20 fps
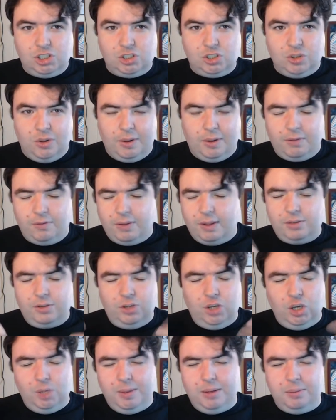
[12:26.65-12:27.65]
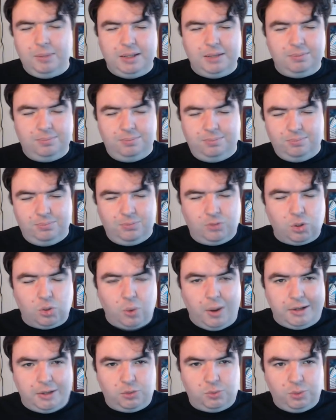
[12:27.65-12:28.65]
not human, but
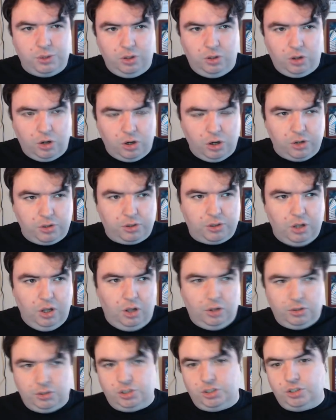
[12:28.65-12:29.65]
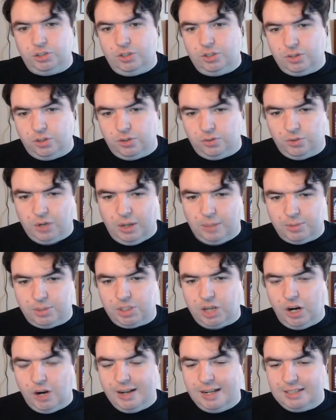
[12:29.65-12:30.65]
terrestrial, Earth culture that they're from,
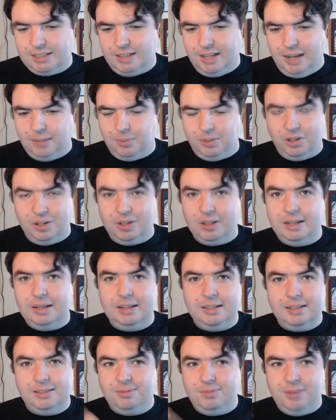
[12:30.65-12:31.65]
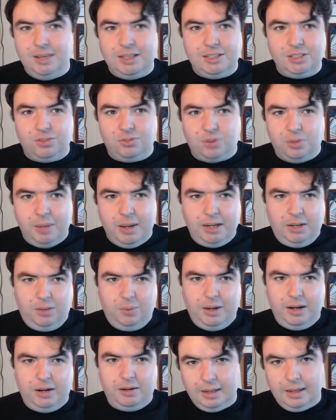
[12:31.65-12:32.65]
Char-Aznable isn't from
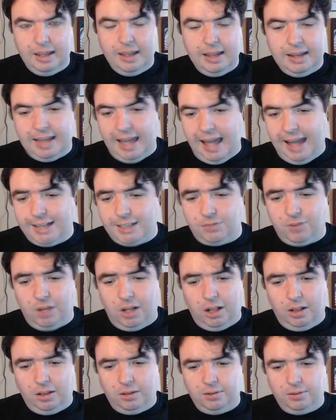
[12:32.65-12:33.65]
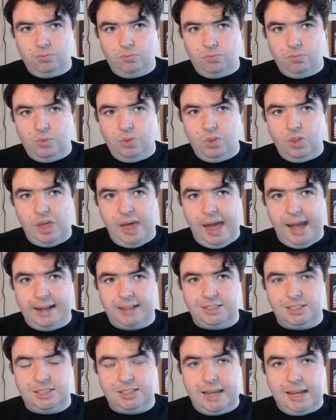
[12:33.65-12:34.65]
anywhere. Hasfall?
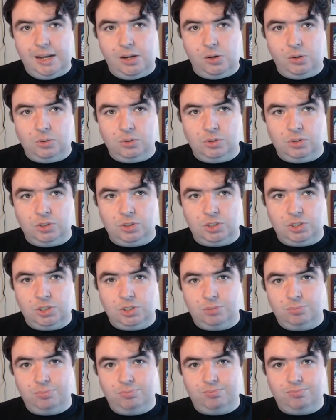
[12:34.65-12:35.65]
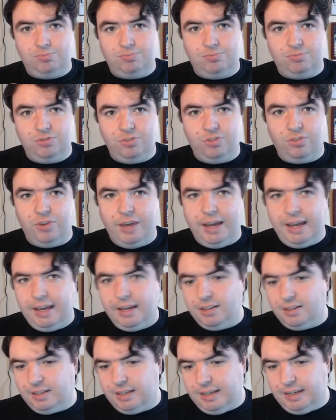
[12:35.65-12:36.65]
That sounds
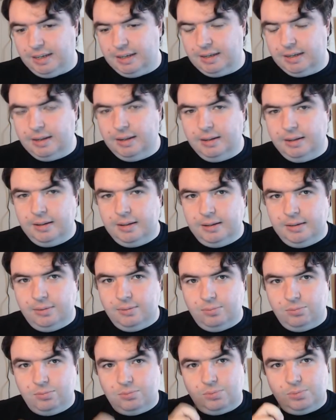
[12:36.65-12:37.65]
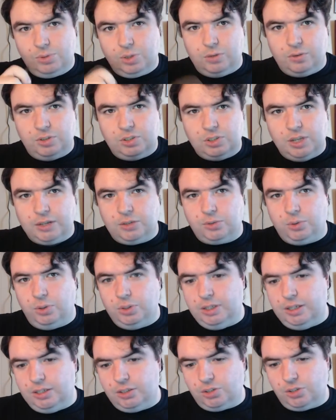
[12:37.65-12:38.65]
vaguely sort of central
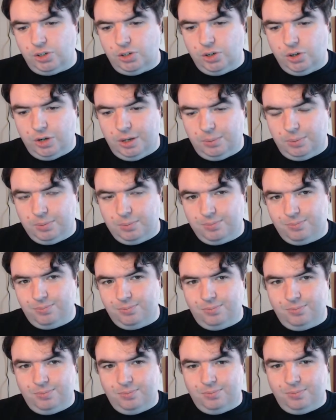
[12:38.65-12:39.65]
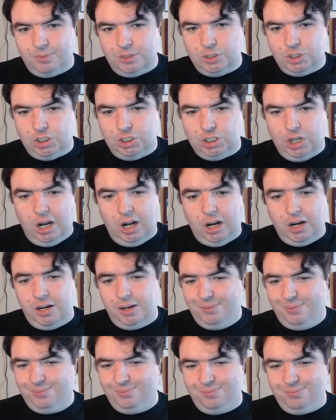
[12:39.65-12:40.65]
to Eastern Europe.
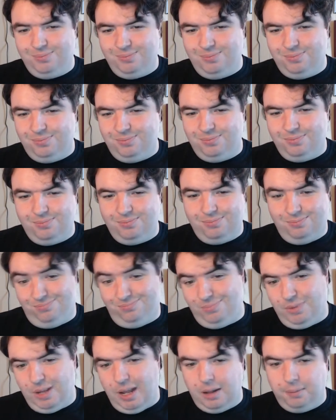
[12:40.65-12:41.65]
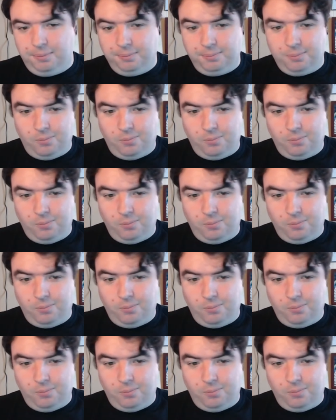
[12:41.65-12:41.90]
Char? No.